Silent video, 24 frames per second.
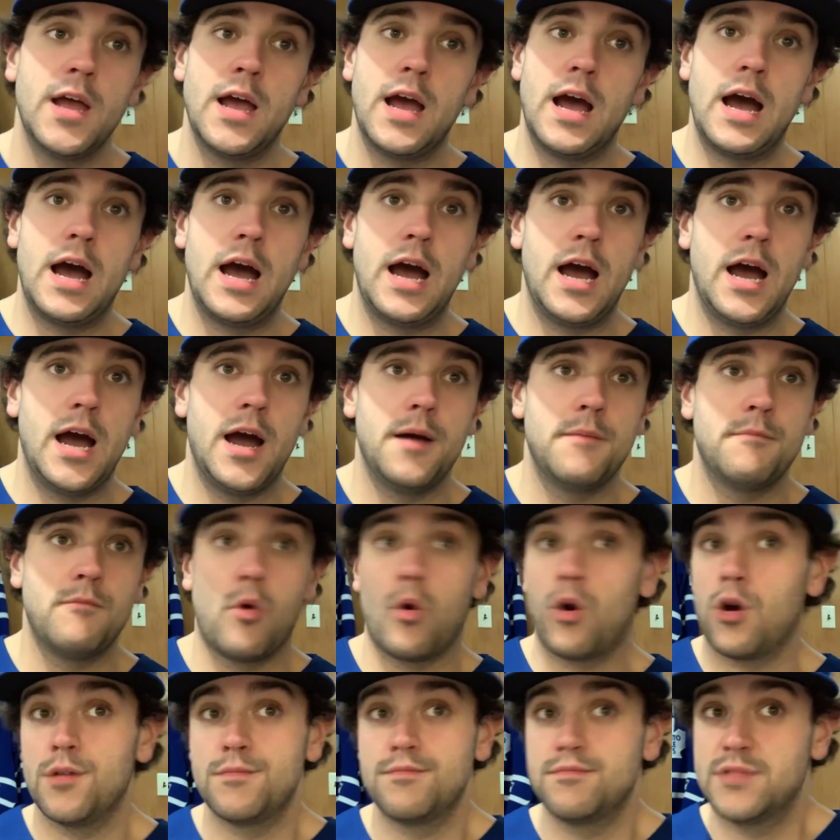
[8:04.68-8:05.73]

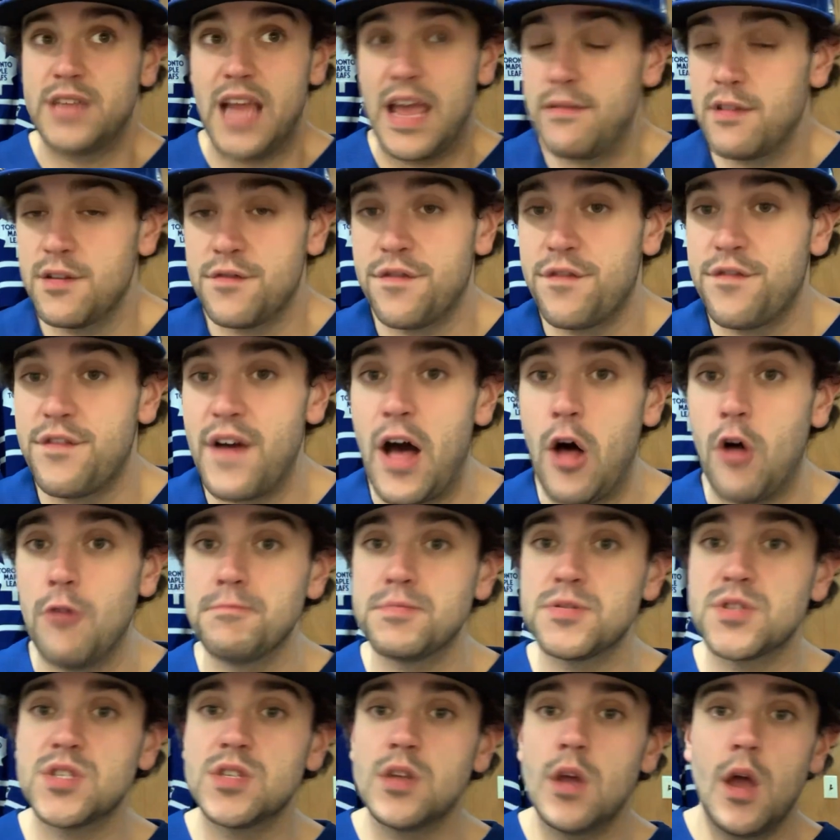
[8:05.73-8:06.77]
or David
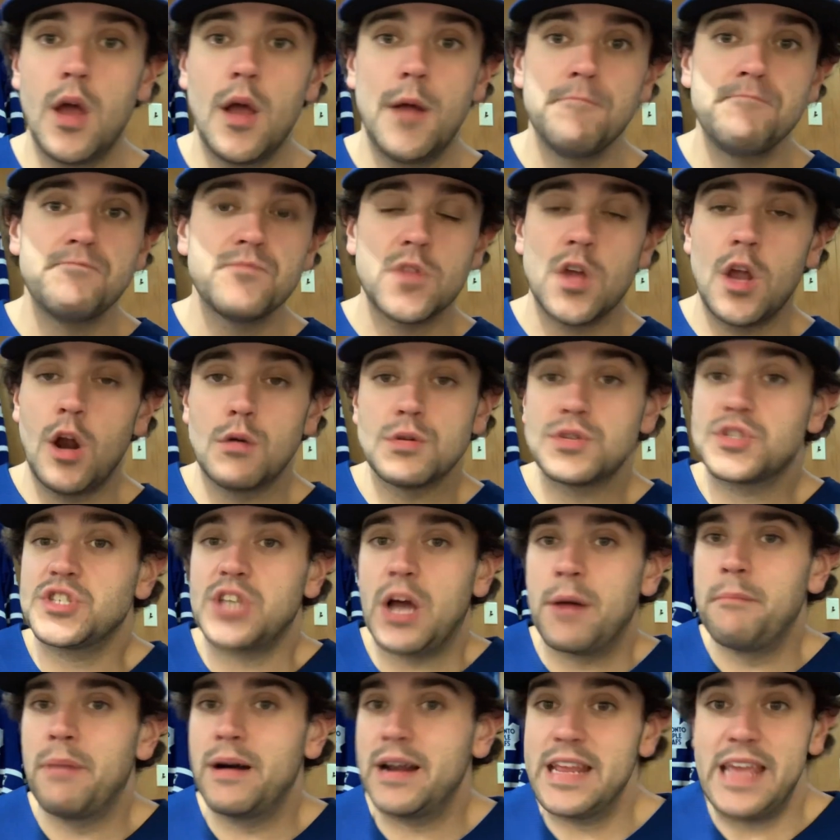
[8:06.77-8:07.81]
Phelps. You know,
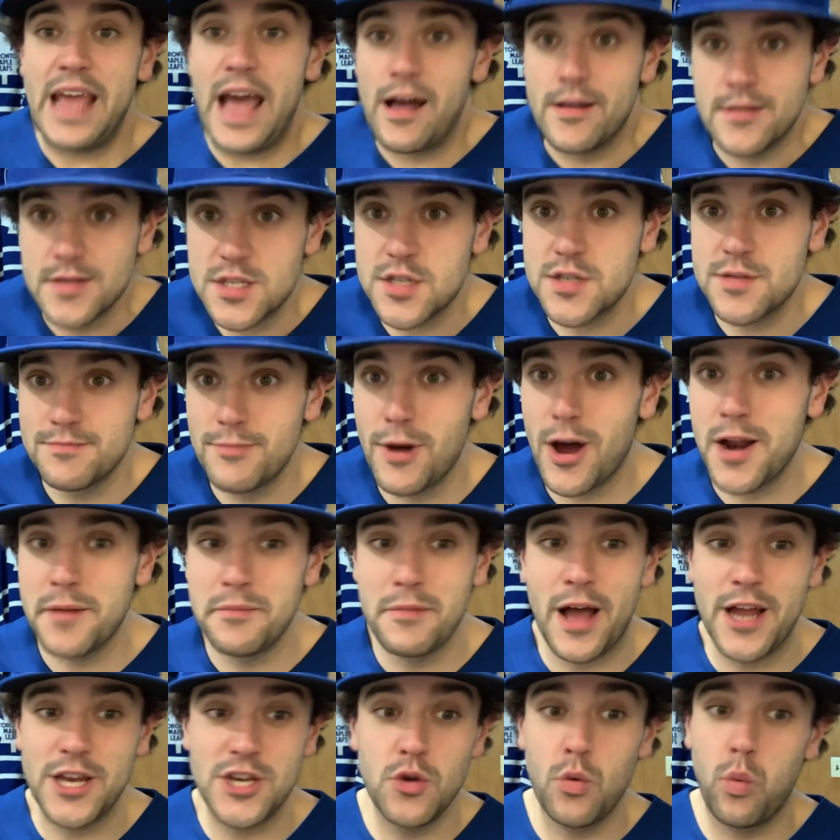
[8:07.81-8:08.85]
somebody else. Bottom
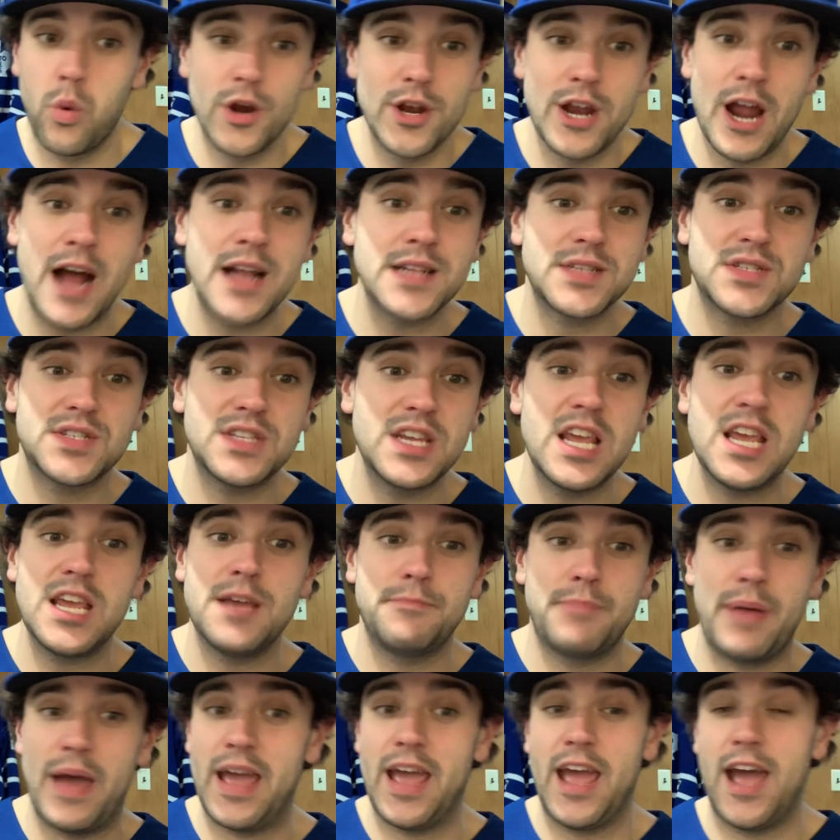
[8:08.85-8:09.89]
line, you would not
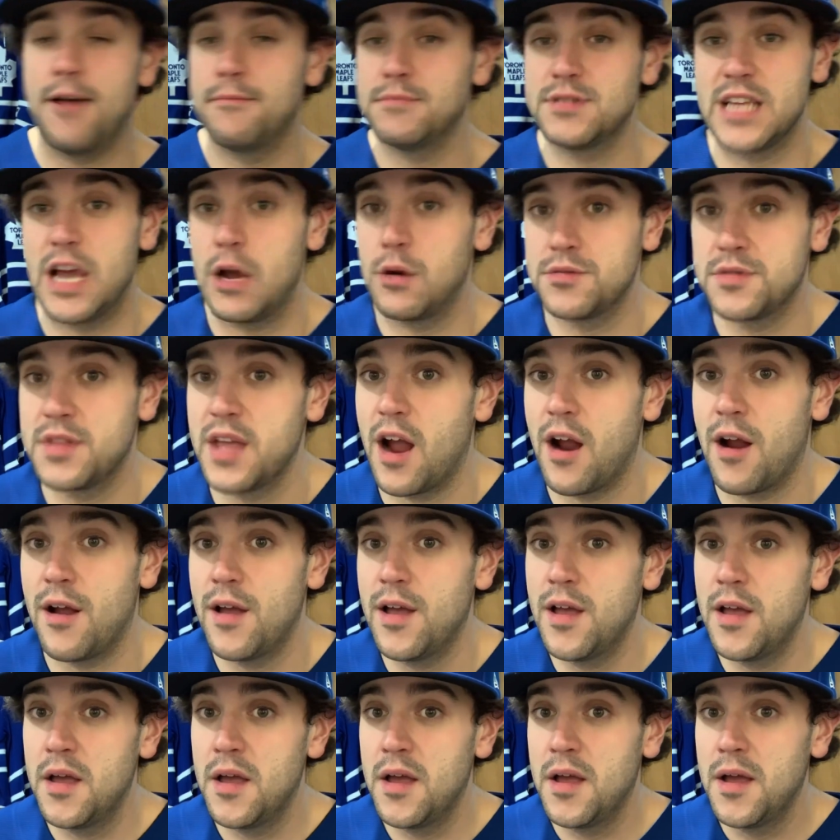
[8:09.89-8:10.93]
see Pamps out there,
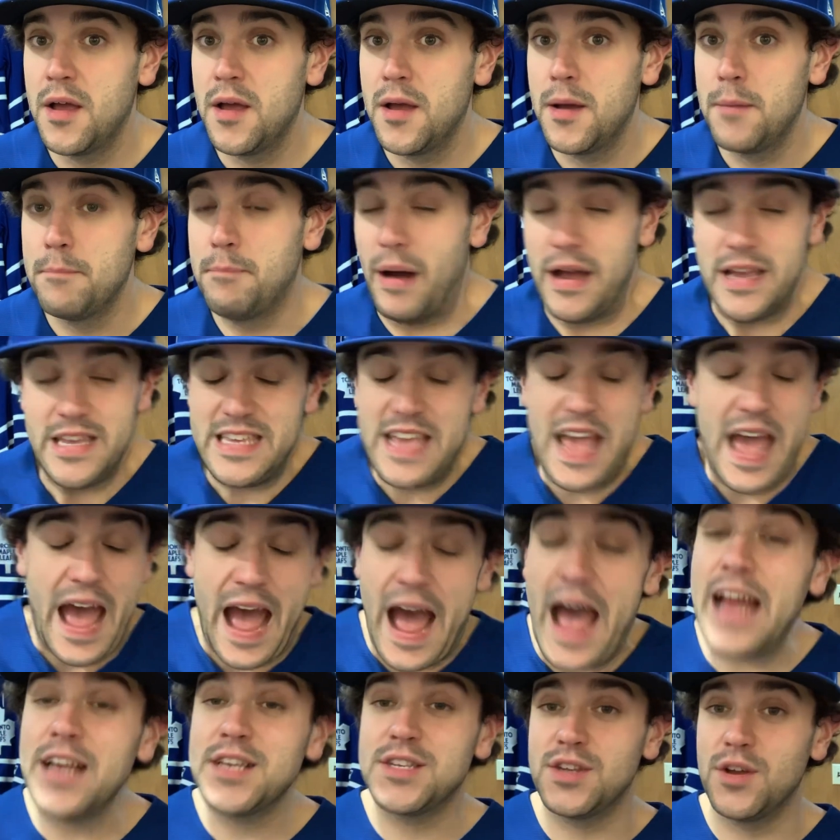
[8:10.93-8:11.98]
but you
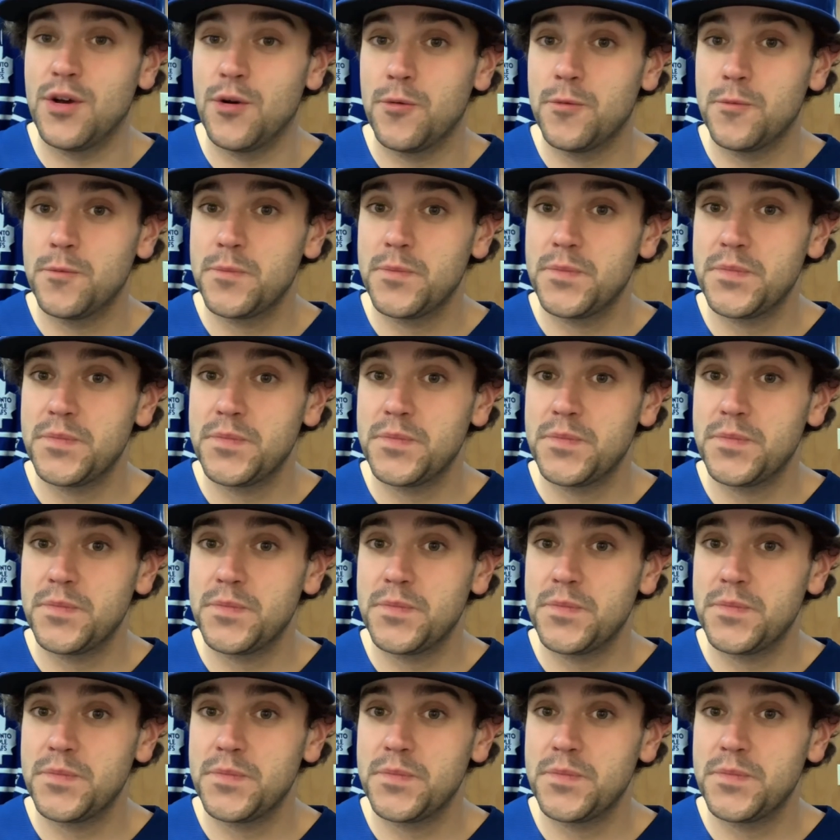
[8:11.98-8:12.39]
had to.